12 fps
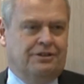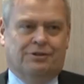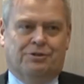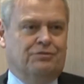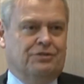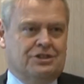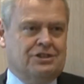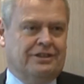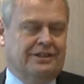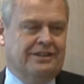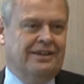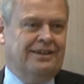Now,
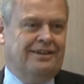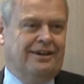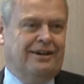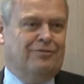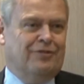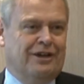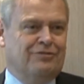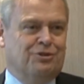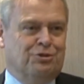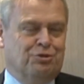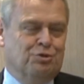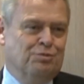obviously, I've
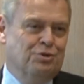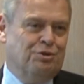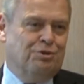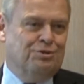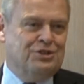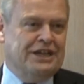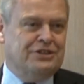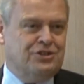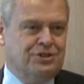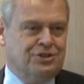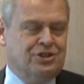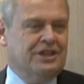got no more of those
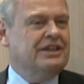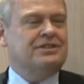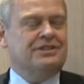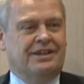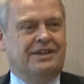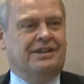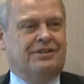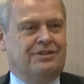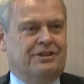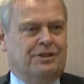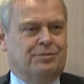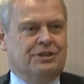answers yet than
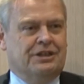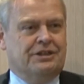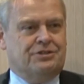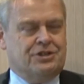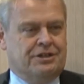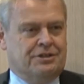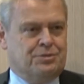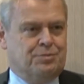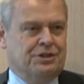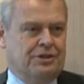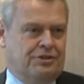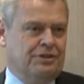anybody else has,
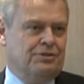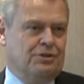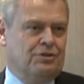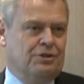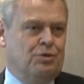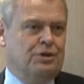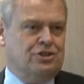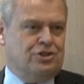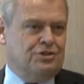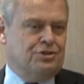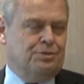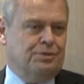but I think the
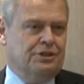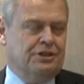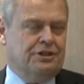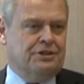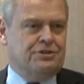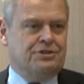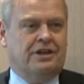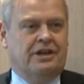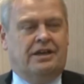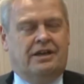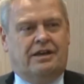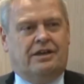questions are being asked.
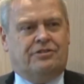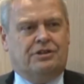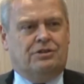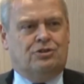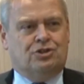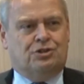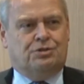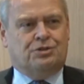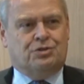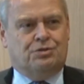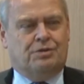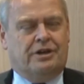I think you should
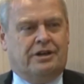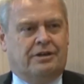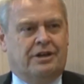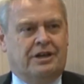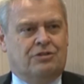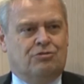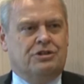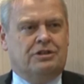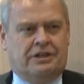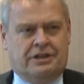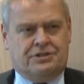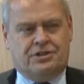also
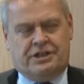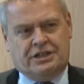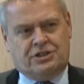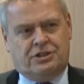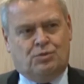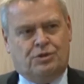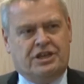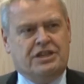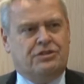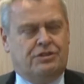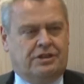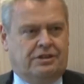realise that actually
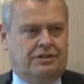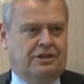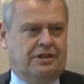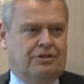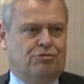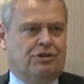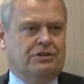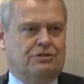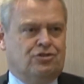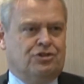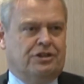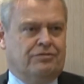within the
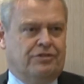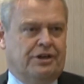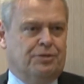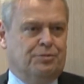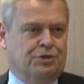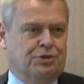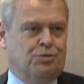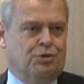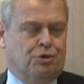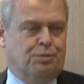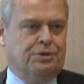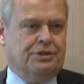regulatory environment that
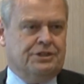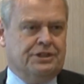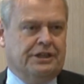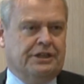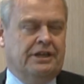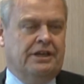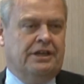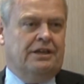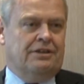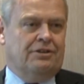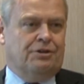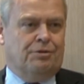we're operating,
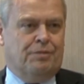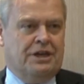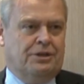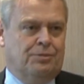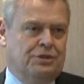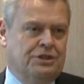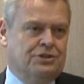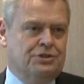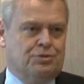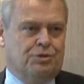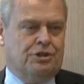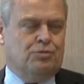there are many
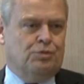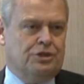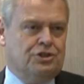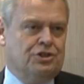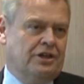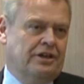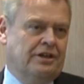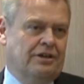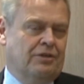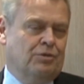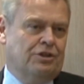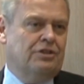pieces within
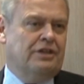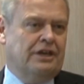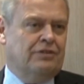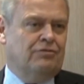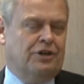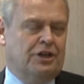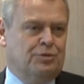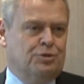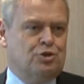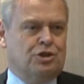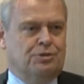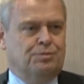that environment
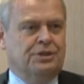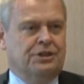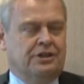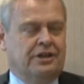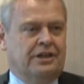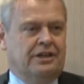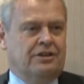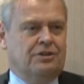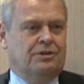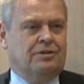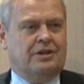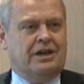which can be, you
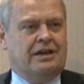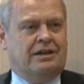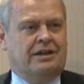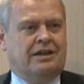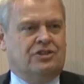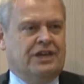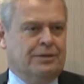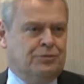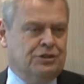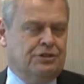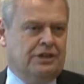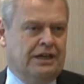know,
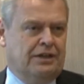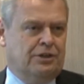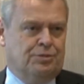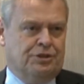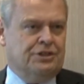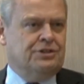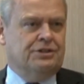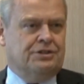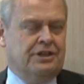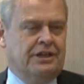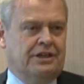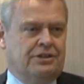adapted and calibrated
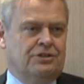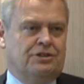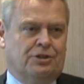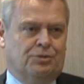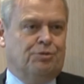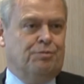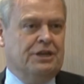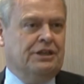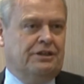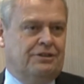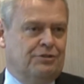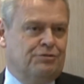to deal with
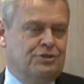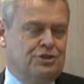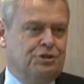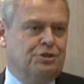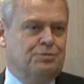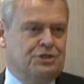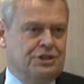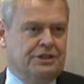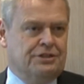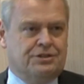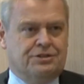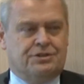many different
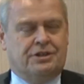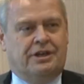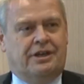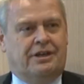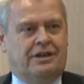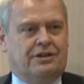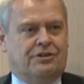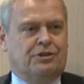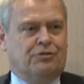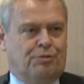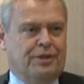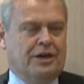circumstances. And I
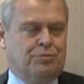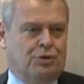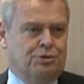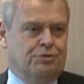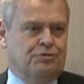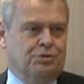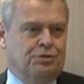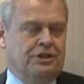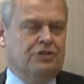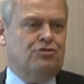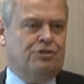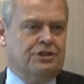think from that point of view, the
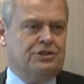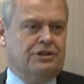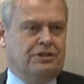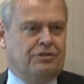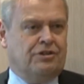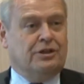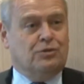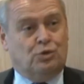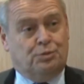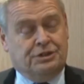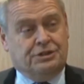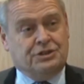interesting thing will
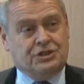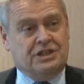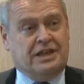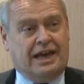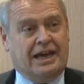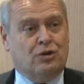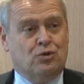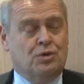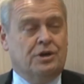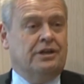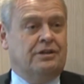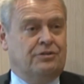be to see how
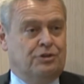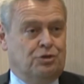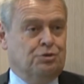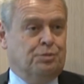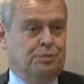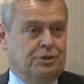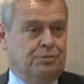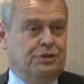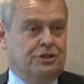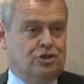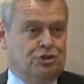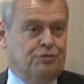the European
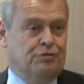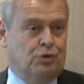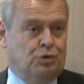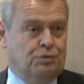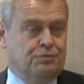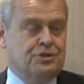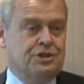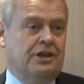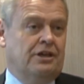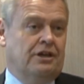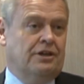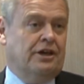picture evolves
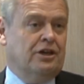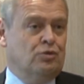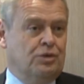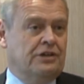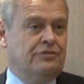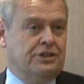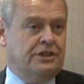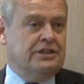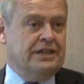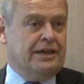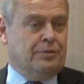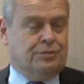and how we have to
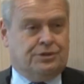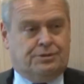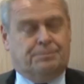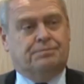adapt.